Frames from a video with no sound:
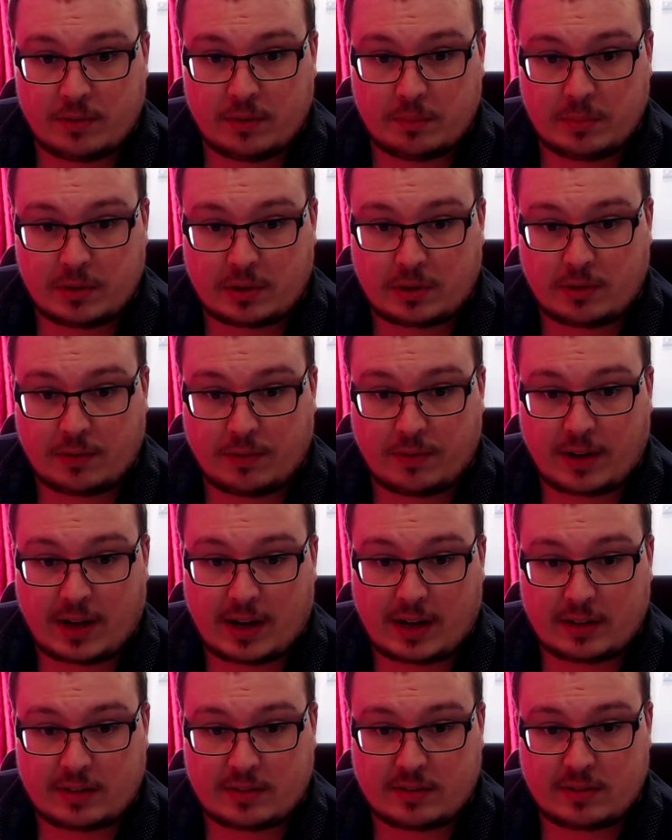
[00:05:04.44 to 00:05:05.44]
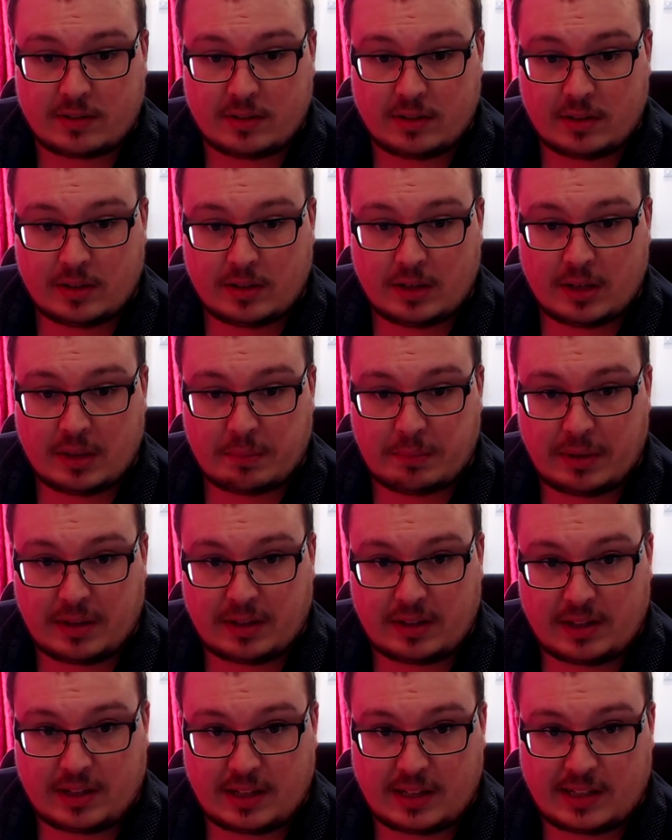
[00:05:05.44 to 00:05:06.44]
because of that. But
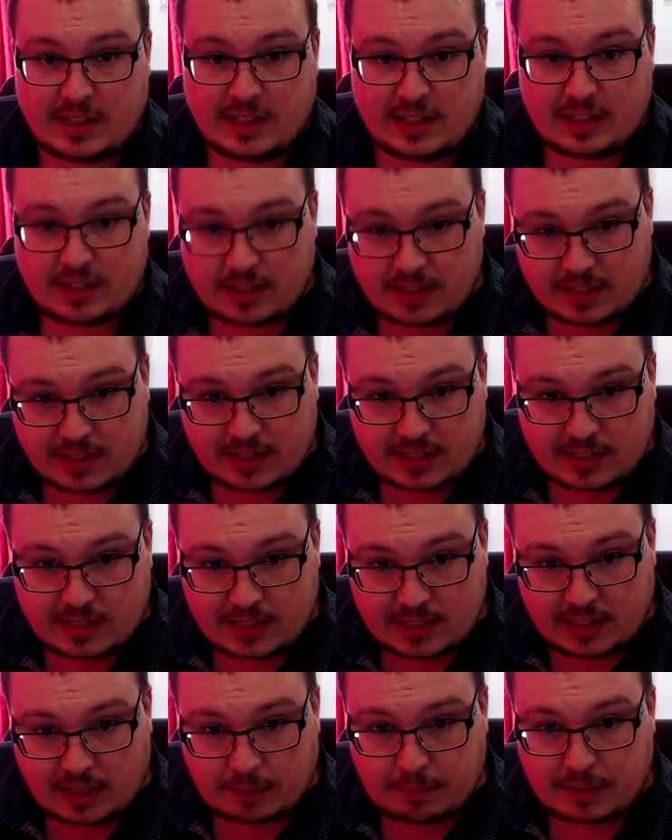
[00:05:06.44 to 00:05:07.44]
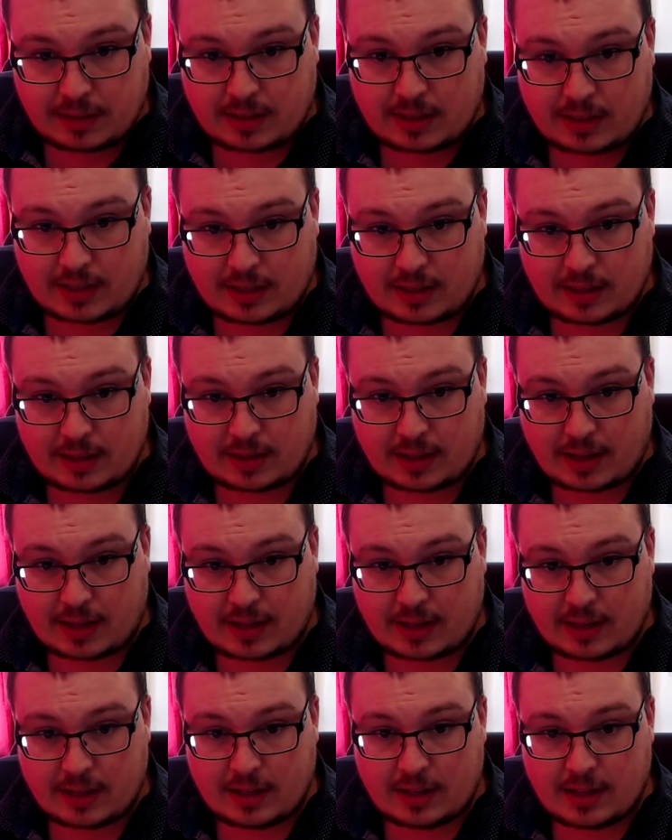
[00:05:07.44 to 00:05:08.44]
you can see that bit
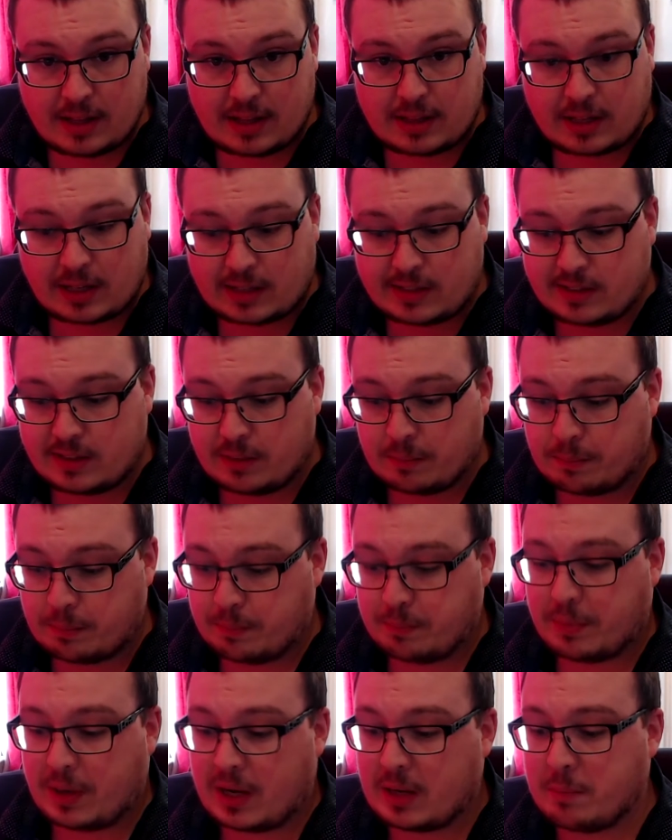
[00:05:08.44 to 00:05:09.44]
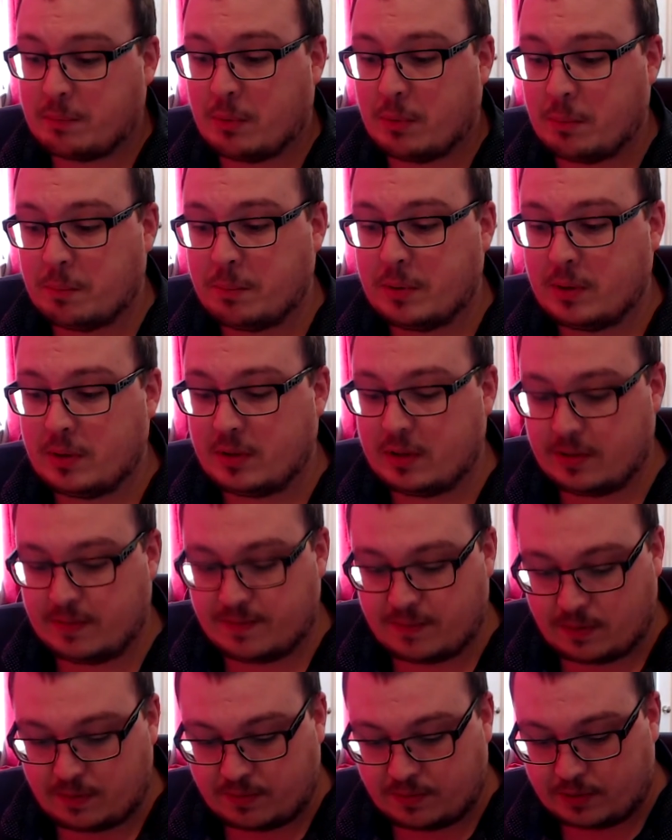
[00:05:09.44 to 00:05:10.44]
there. That's the back bumper
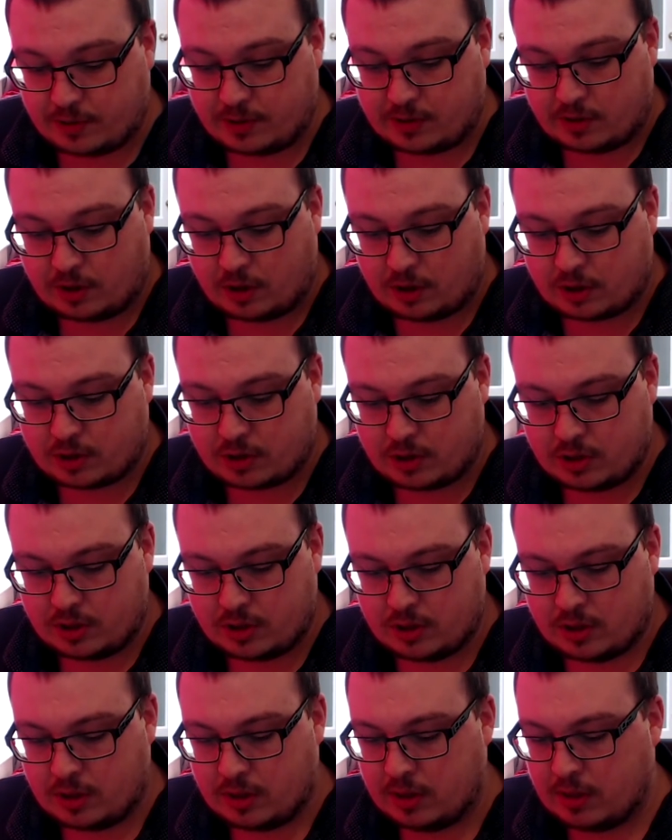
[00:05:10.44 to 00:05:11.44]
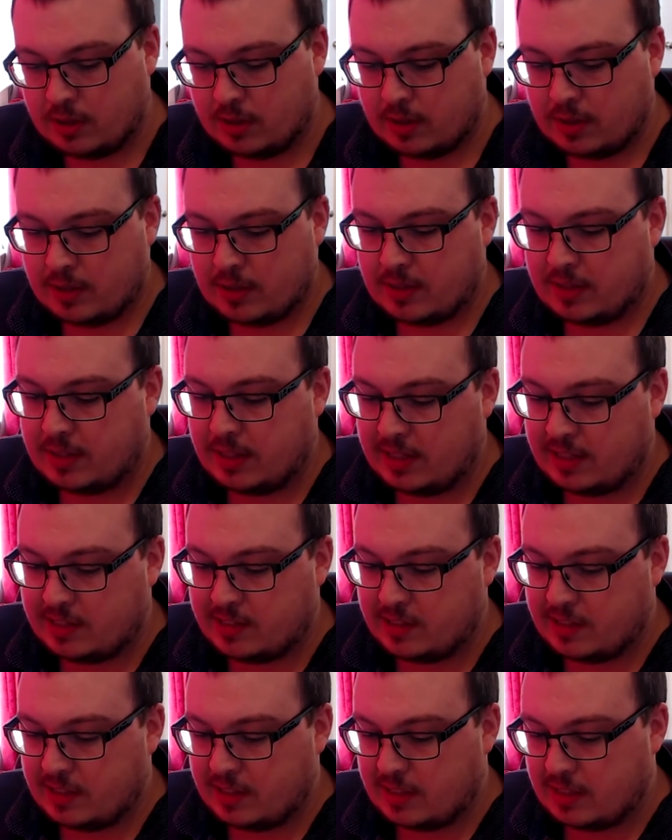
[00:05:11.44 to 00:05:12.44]
for stock. These are
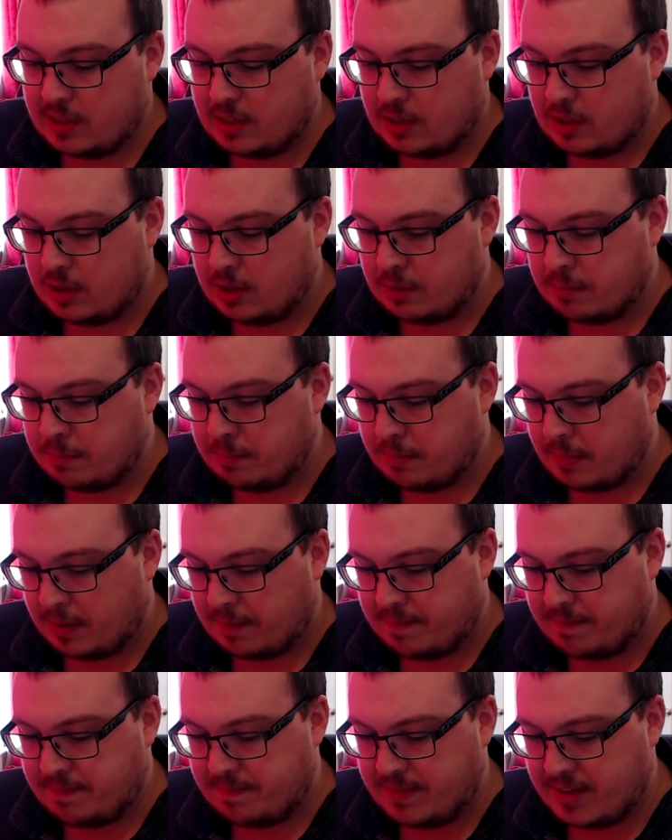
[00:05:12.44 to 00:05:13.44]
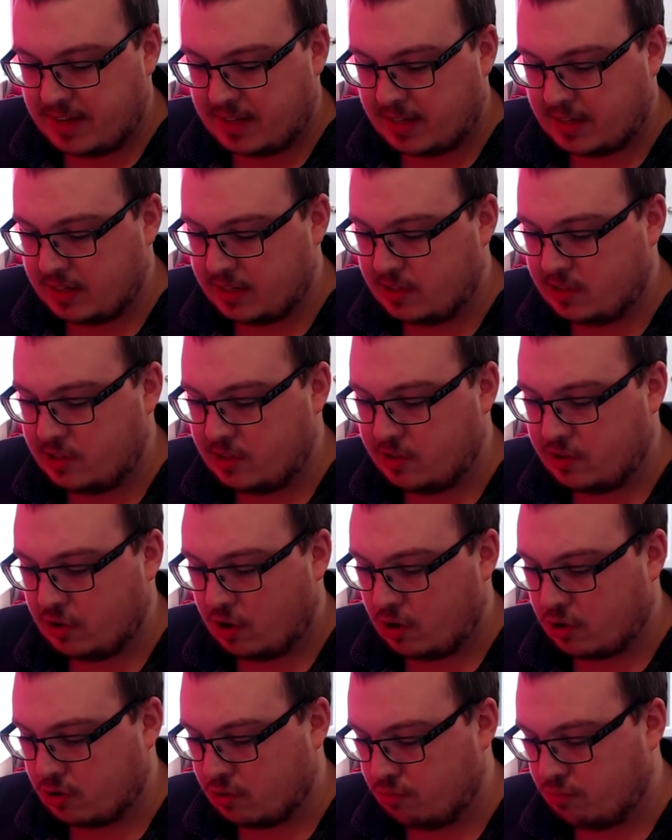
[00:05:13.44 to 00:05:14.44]
the I think
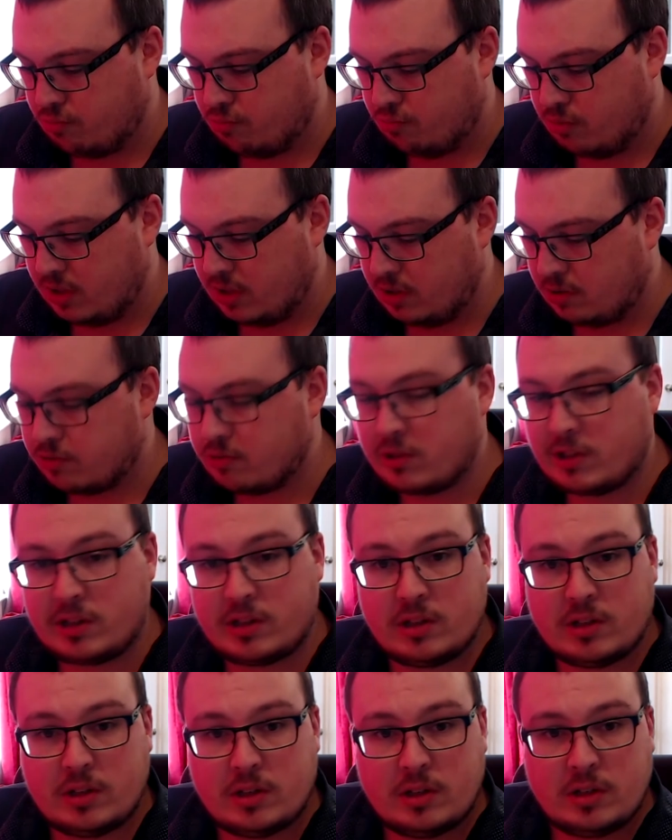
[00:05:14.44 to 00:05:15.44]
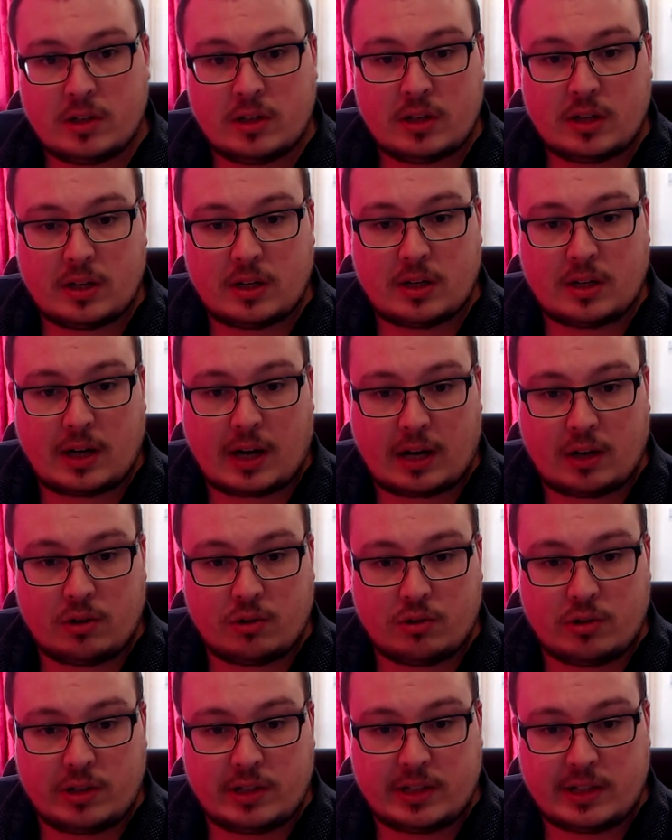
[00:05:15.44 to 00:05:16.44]
stock wheels,
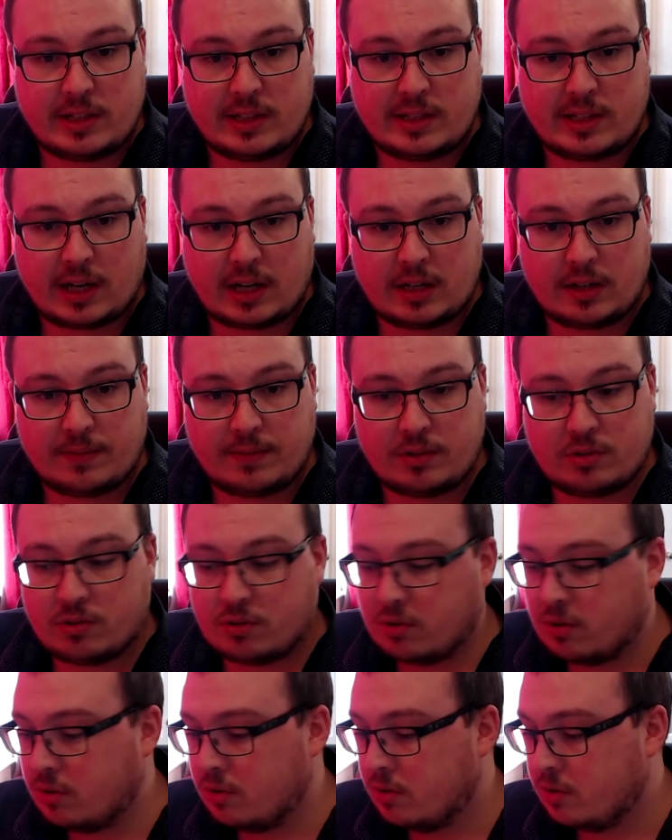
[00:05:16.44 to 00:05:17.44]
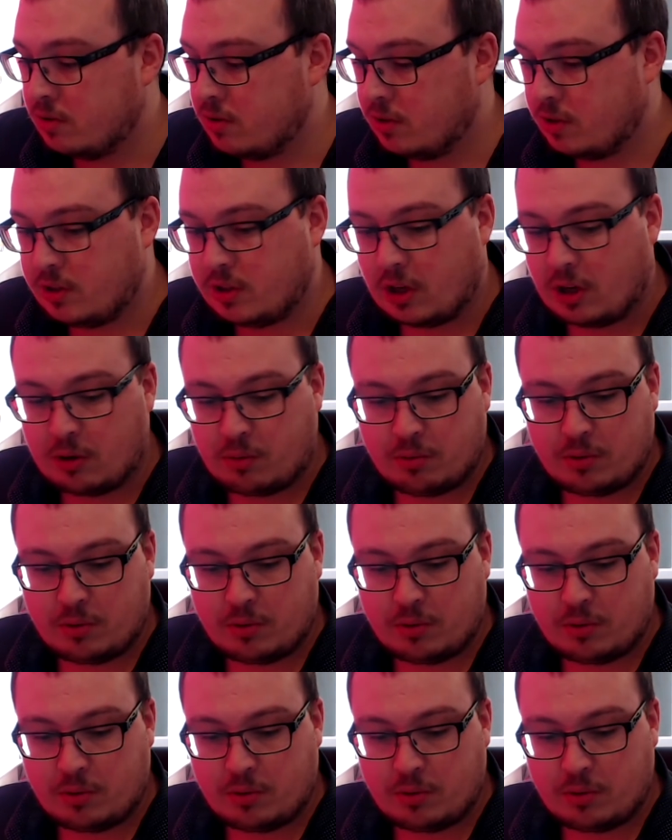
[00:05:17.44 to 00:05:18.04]
alloys side of it all. So